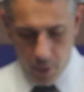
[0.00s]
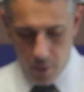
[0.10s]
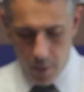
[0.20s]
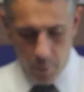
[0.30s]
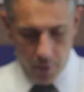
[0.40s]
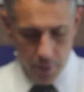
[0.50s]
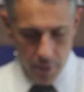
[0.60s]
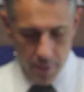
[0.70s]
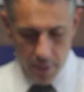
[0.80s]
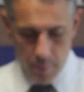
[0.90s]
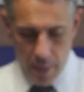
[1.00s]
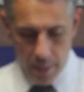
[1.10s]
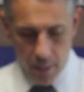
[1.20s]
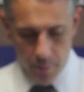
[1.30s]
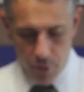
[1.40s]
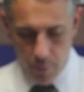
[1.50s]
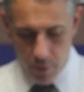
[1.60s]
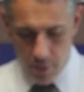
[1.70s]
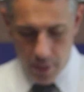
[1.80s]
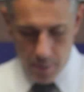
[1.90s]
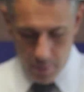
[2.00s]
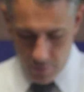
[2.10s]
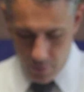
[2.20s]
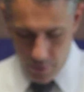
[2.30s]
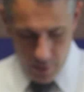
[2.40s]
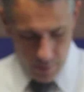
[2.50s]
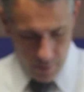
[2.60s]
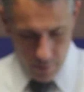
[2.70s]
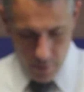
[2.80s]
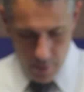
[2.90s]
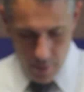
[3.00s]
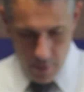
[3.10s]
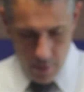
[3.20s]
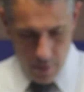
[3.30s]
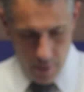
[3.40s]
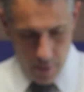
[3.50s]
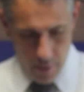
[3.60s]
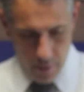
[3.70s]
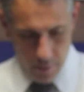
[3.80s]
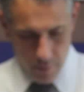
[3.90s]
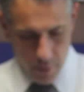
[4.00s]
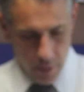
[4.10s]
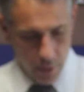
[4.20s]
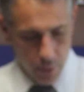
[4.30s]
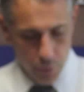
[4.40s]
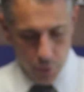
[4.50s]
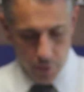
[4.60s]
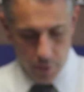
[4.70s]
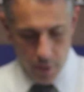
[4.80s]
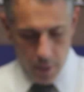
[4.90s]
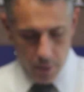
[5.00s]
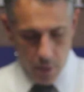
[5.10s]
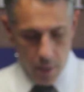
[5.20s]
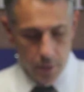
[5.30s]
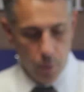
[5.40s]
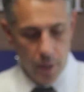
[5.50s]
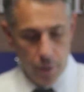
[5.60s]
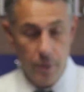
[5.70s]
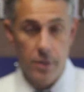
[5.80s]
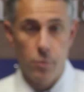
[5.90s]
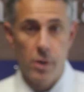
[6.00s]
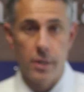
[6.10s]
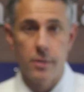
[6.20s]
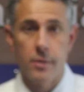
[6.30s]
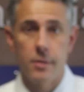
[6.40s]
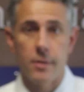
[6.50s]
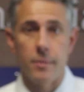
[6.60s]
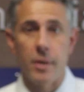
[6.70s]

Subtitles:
I apologize. Let's back up 2 more slides before we get to the conclusion. 23 is risks.